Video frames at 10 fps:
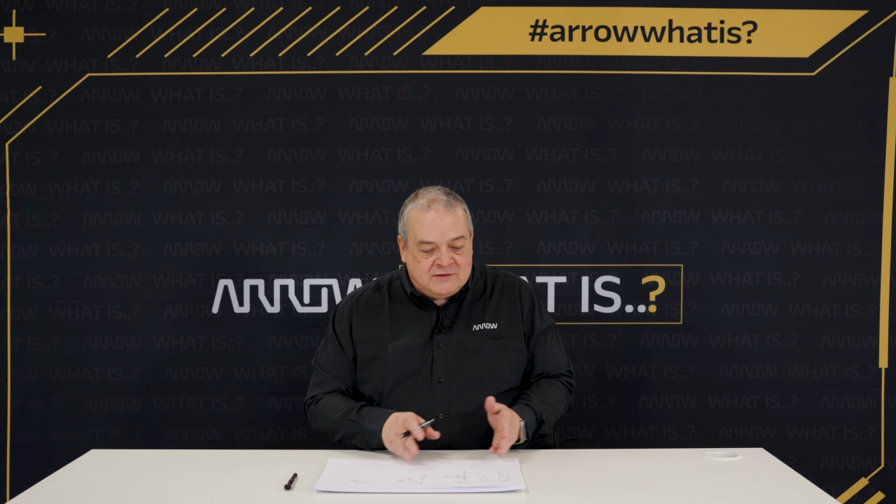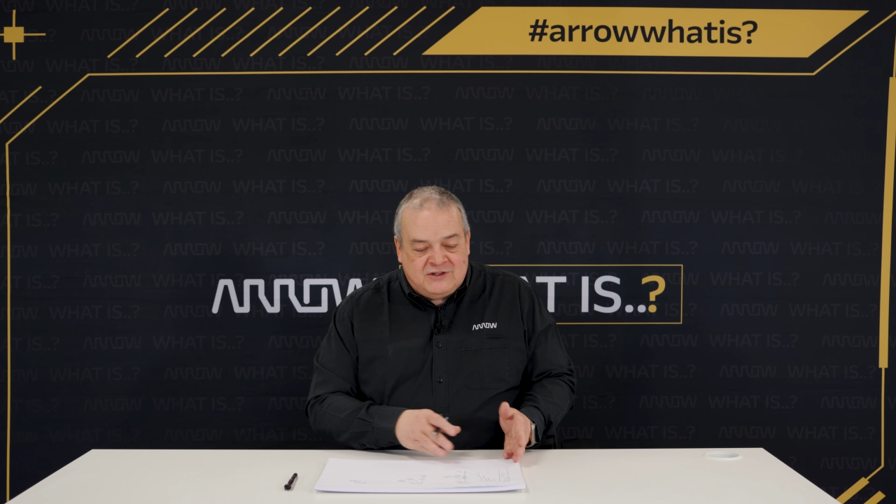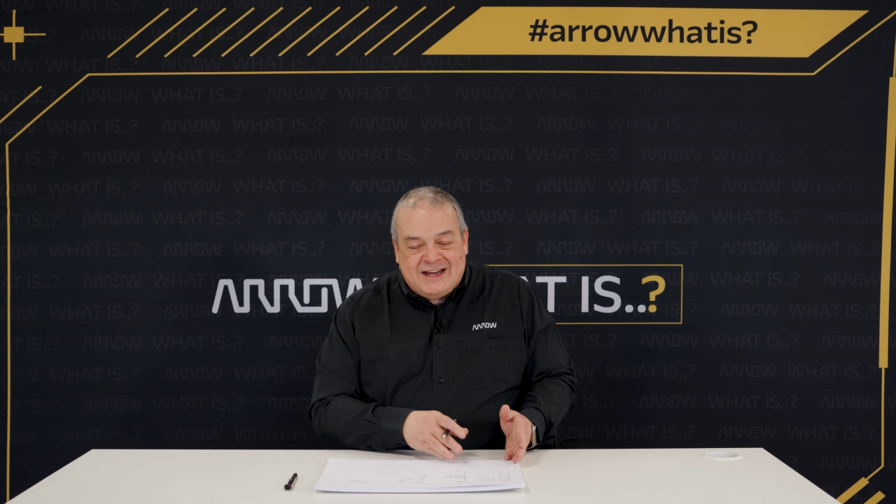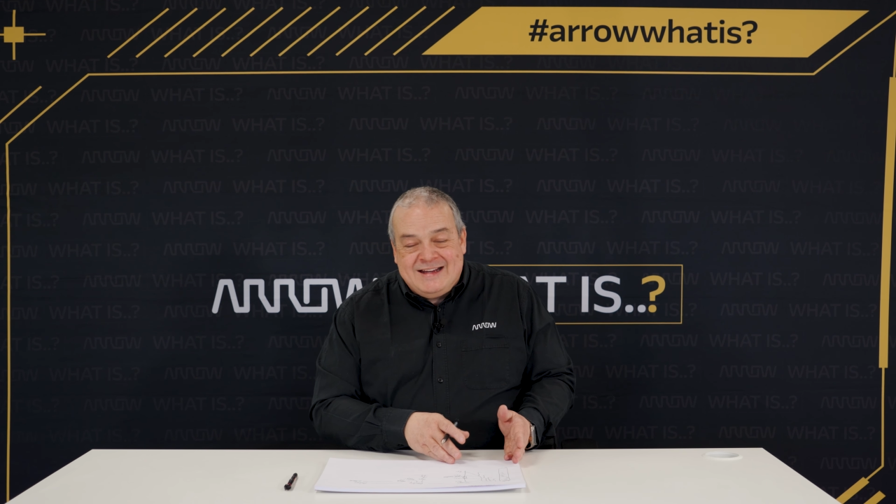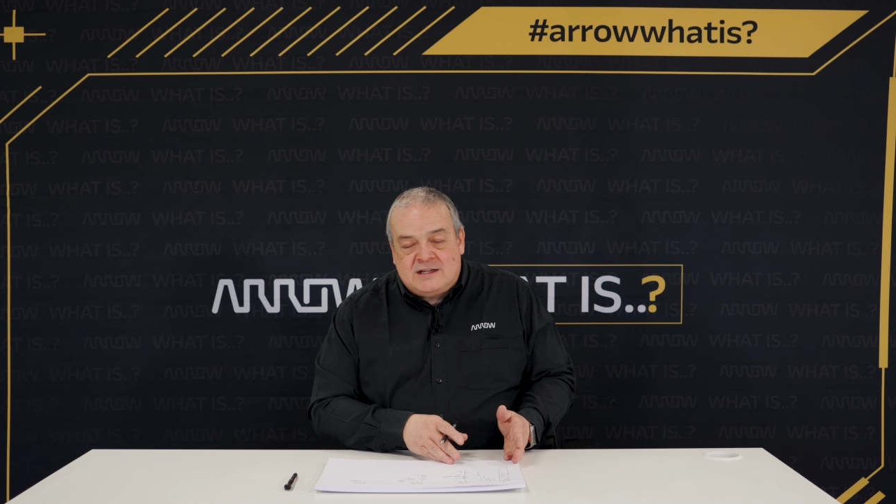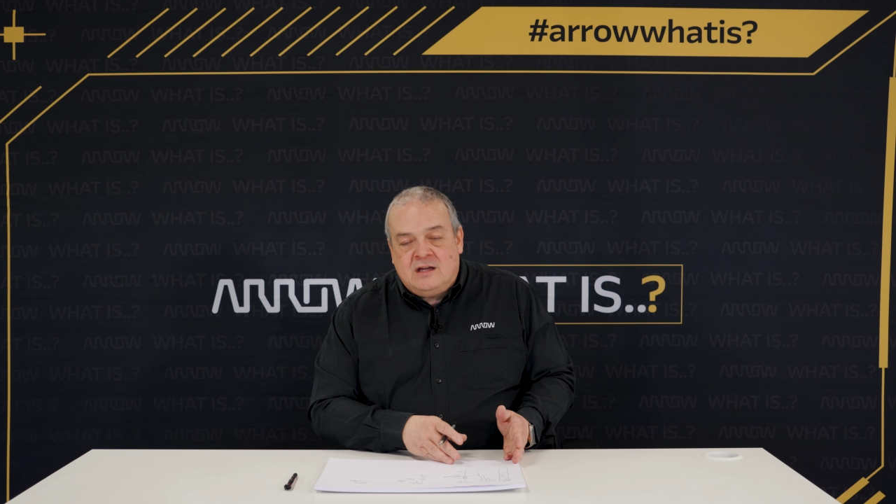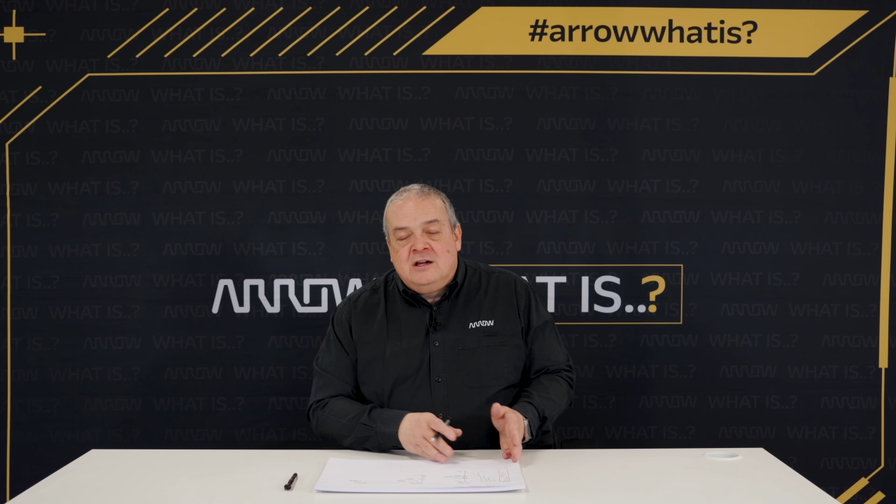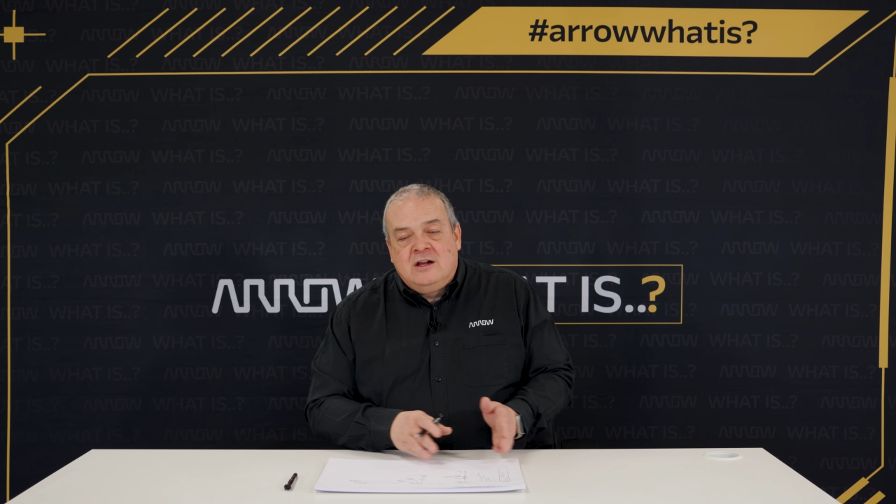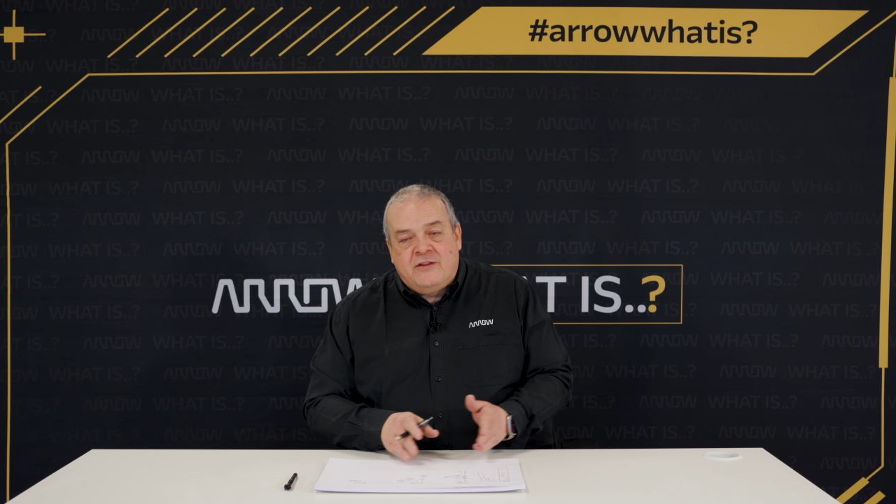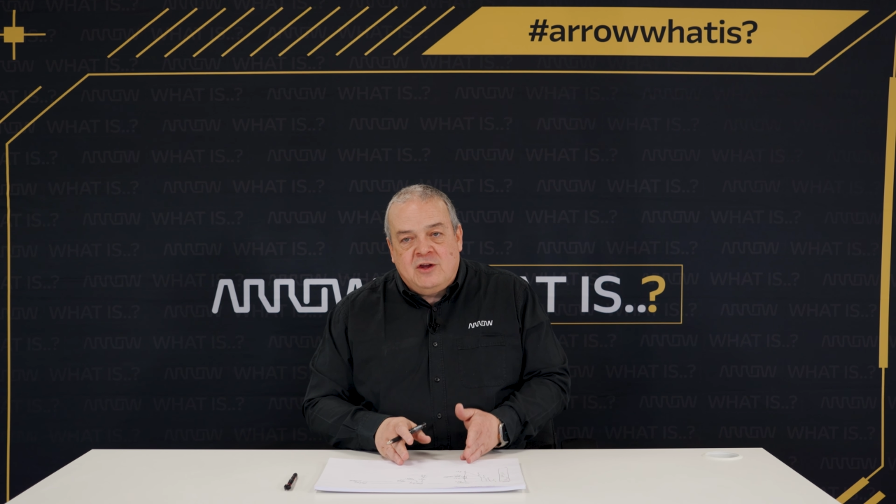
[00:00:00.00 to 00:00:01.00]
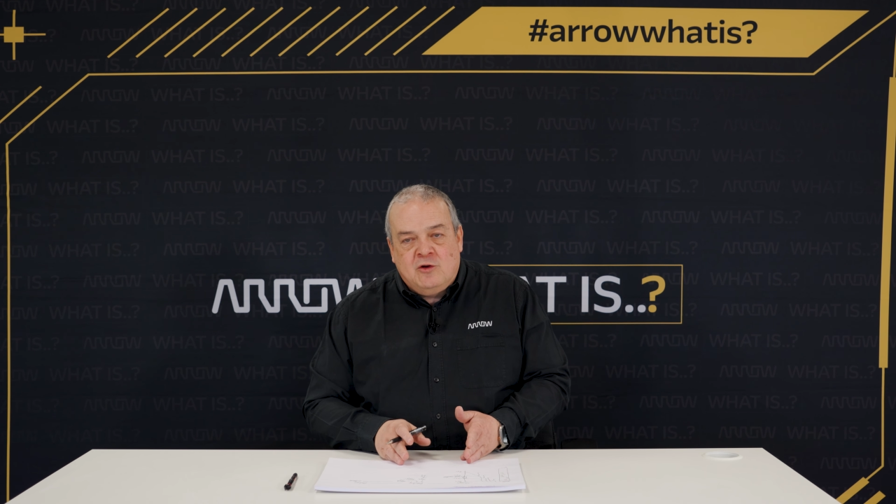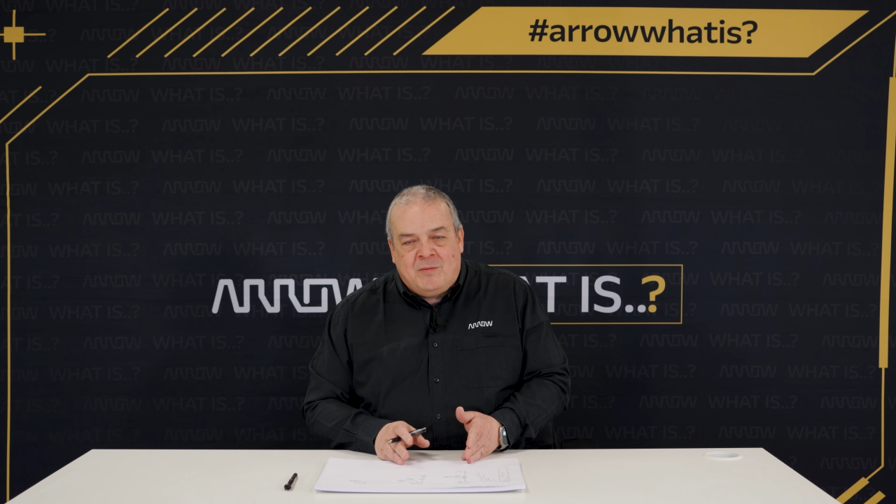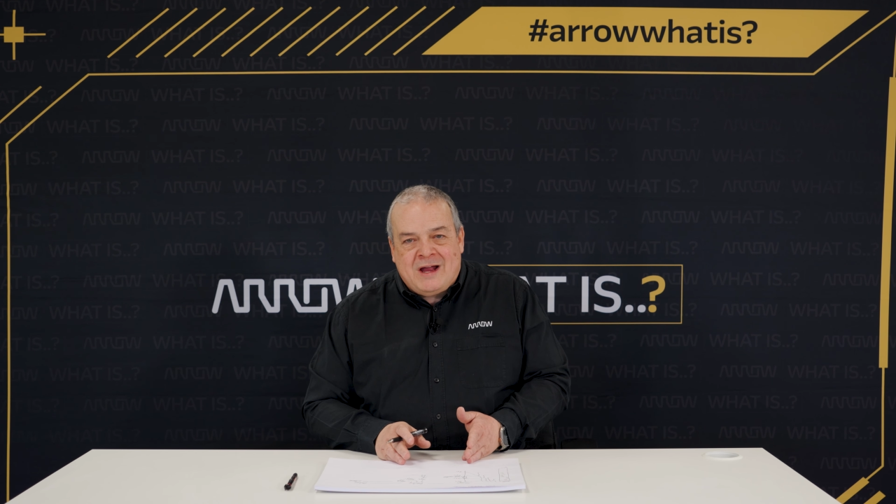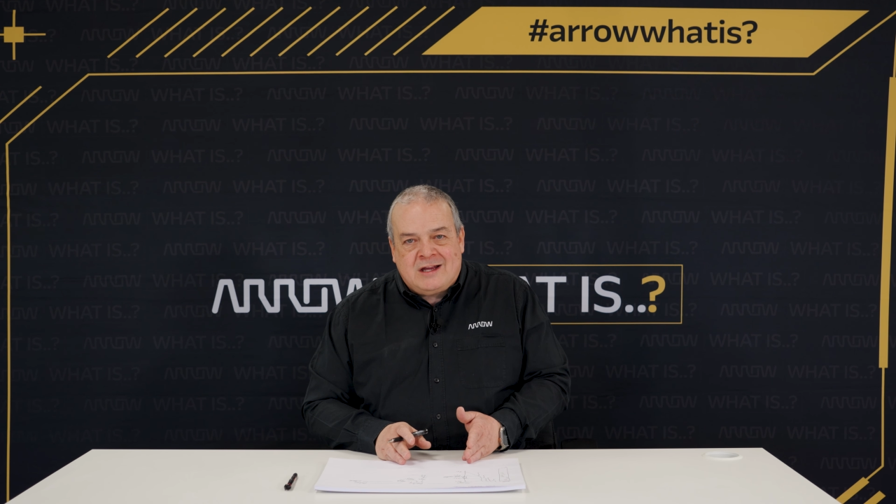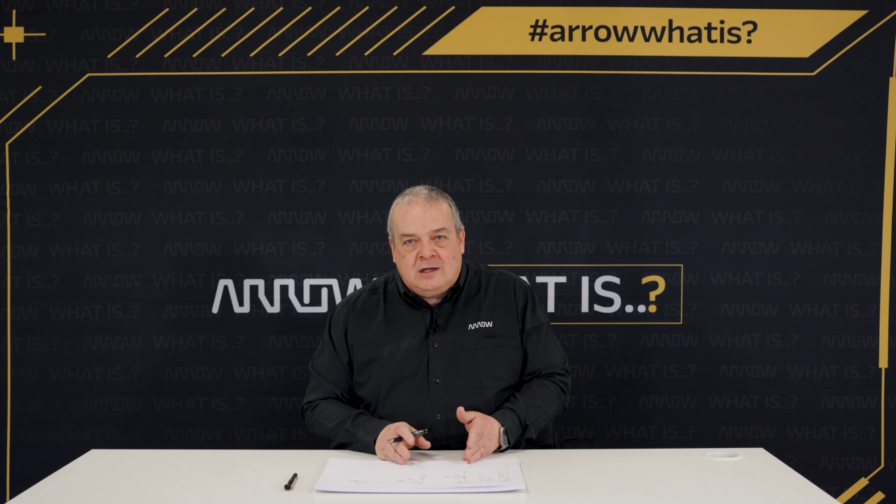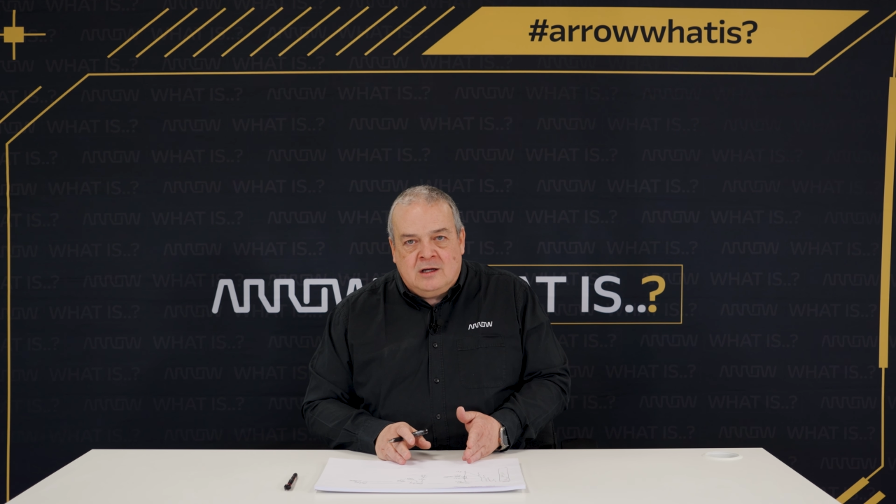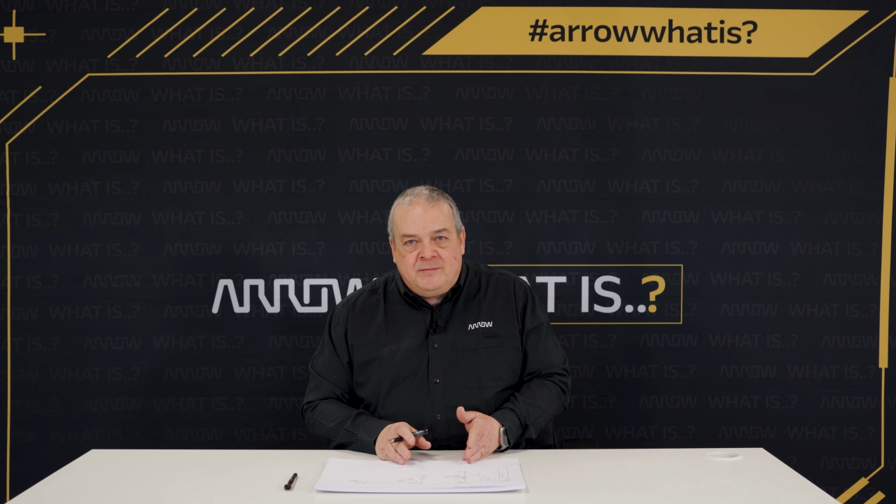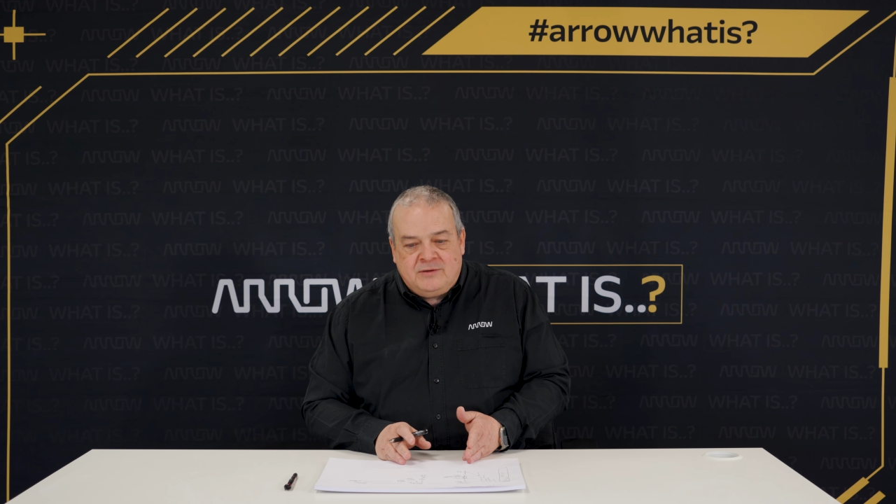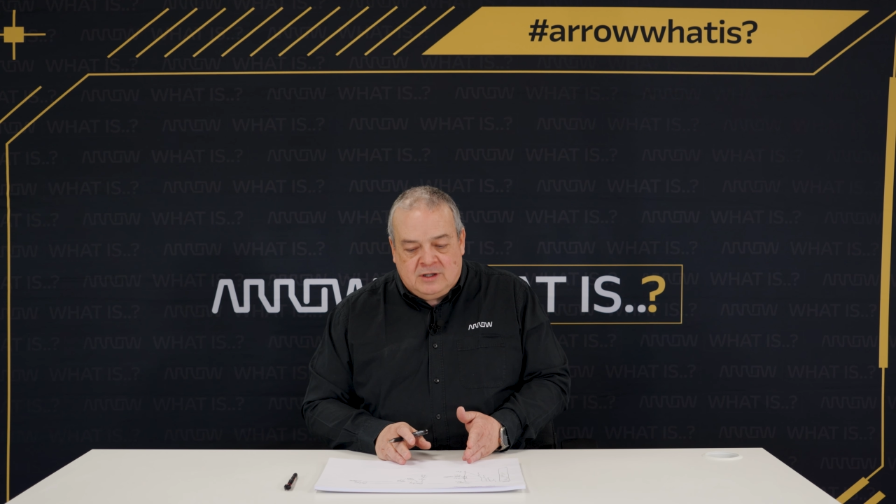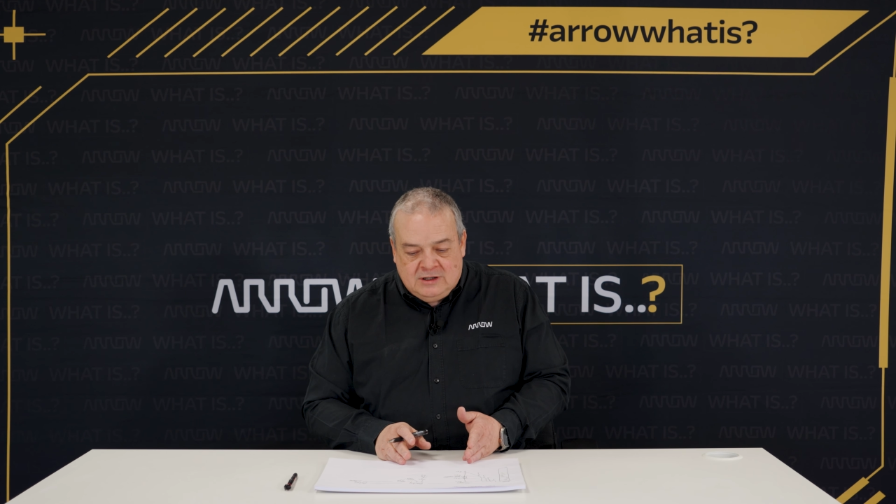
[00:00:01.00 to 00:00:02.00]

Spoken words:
of data that you're backing up.